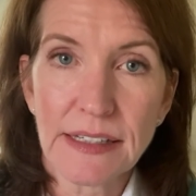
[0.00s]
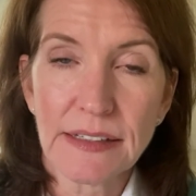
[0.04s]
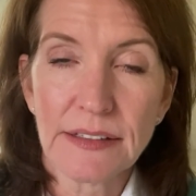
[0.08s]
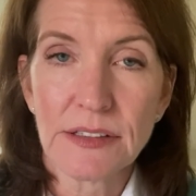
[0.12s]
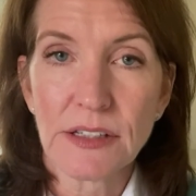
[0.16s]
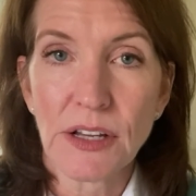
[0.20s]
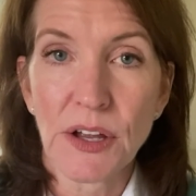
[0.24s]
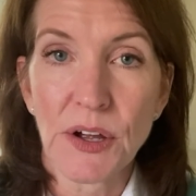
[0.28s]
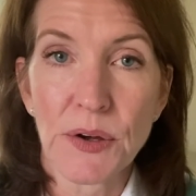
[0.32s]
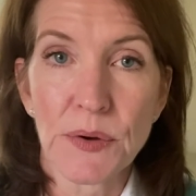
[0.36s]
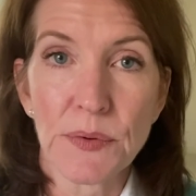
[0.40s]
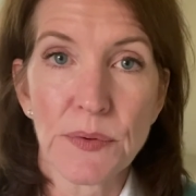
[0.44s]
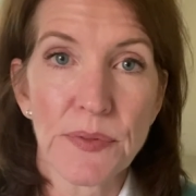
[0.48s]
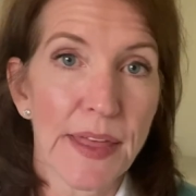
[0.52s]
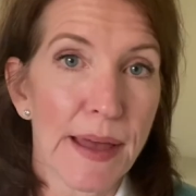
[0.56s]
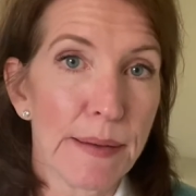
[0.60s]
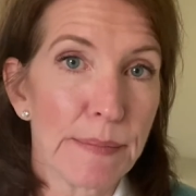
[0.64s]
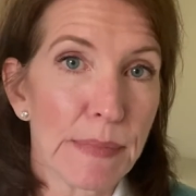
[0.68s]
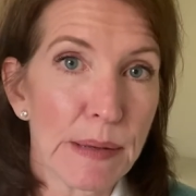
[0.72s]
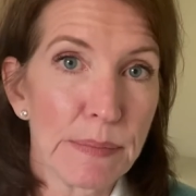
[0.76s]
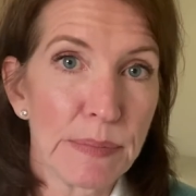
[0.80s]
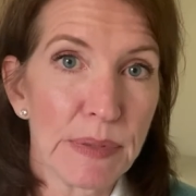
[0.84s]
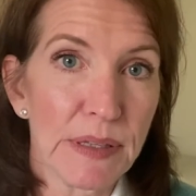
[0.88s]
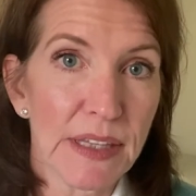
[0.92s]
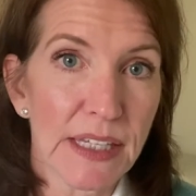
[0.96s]
So that
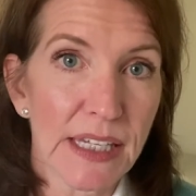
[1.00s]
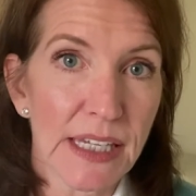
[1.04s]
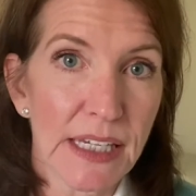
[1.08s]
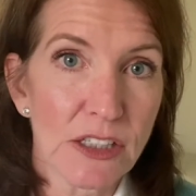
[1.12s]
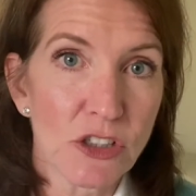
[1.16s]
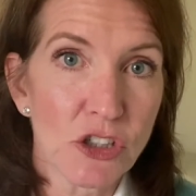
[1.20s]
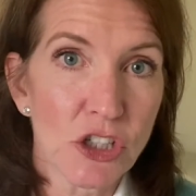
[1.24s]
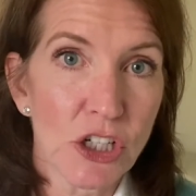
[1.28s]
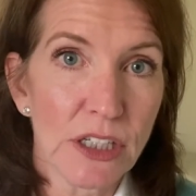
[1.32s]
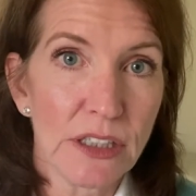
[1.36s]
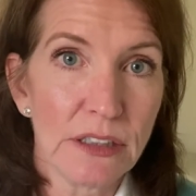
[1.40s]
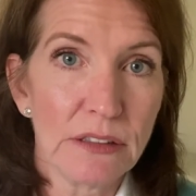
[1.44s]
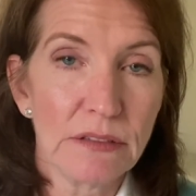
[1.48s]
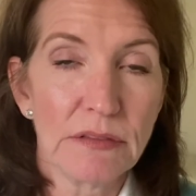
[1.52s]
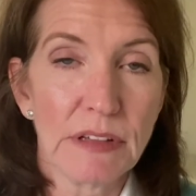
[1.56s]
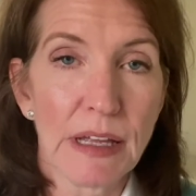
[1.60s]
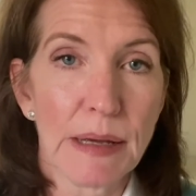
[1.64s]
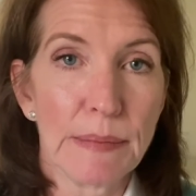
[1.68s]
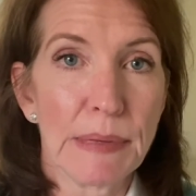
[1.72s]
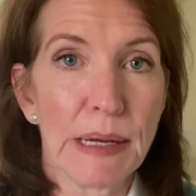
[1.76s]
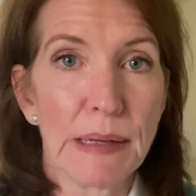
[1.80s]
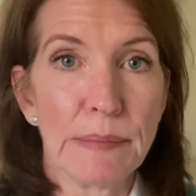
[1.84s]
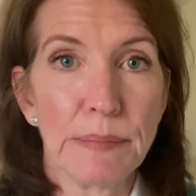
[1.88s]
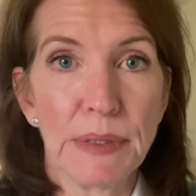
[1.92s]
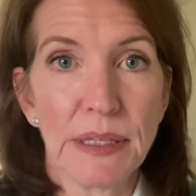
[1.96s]
might be the kitchen, that
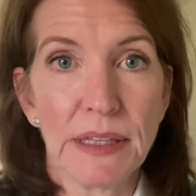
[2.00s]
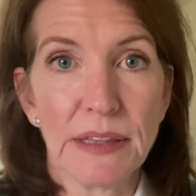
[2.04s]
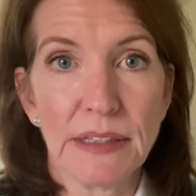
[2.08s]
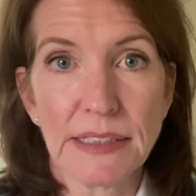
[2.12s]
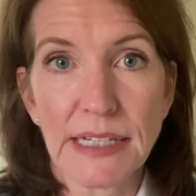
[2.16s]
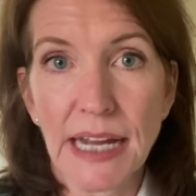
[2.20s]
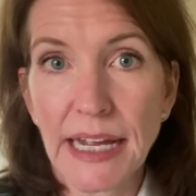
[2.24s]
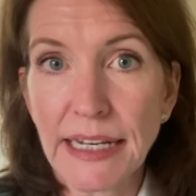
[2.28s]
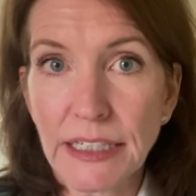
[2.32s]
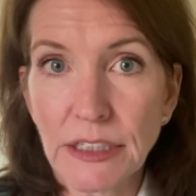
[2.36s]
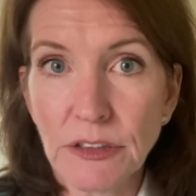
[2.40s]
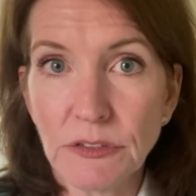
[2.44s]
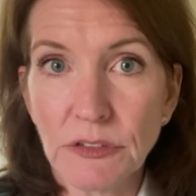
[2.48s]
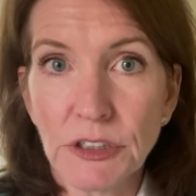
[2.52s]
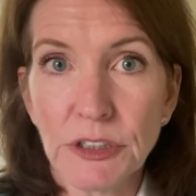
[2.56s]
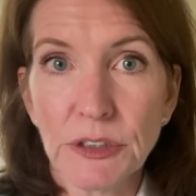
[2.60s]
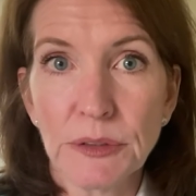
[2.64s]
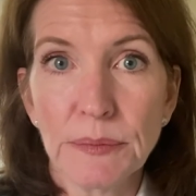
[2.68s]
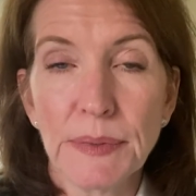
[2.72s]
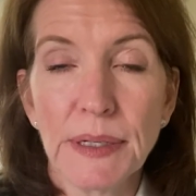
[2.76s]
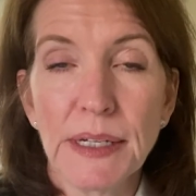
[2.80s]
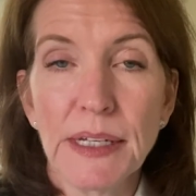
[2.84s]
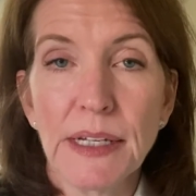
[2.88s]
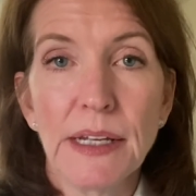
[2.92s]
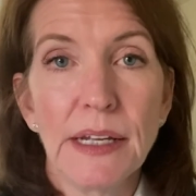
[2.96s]
might be the dining
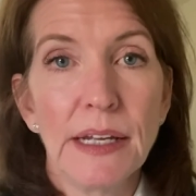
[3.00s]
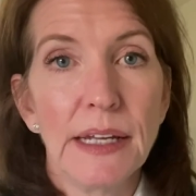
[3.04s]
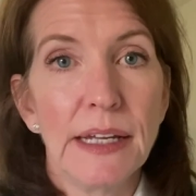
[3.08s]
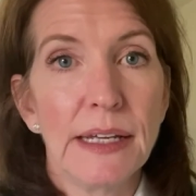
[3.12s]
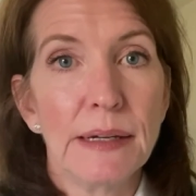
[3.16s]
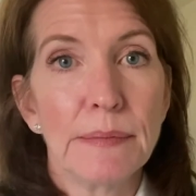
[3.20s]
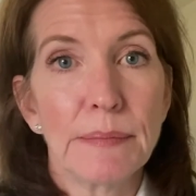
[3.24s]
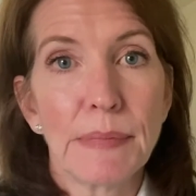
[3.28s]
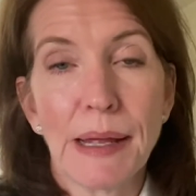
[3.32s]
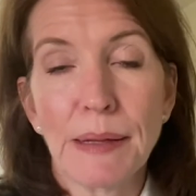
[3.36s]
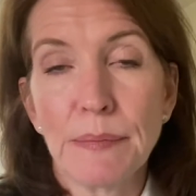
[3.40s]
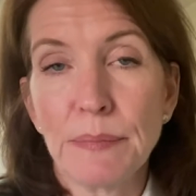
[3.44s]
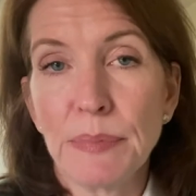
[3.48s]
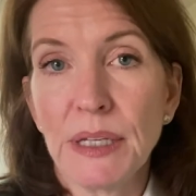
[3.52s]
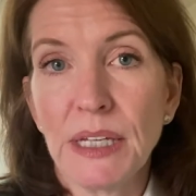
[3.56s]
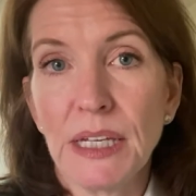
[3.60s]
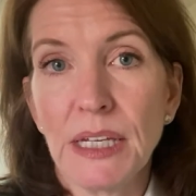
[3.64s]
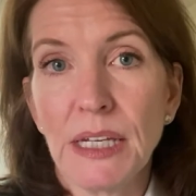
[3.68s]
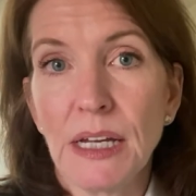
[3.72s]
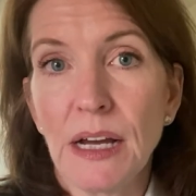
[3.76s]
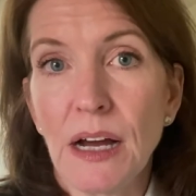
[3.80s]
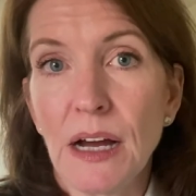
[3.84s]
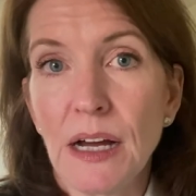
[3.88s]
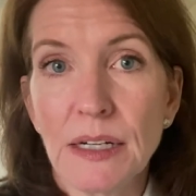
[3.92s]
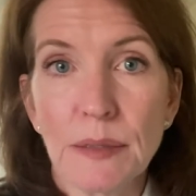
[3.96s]
room, it might
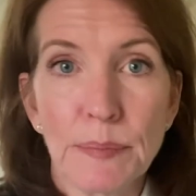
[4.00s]
be on a